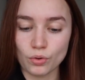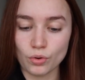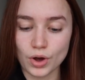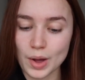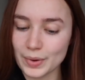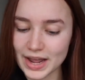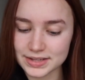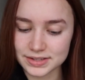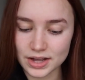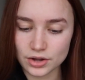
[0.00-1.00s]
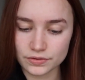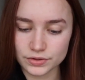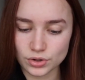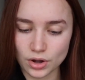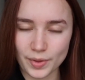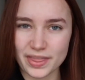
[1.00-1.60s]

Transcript: or a blazer over the top,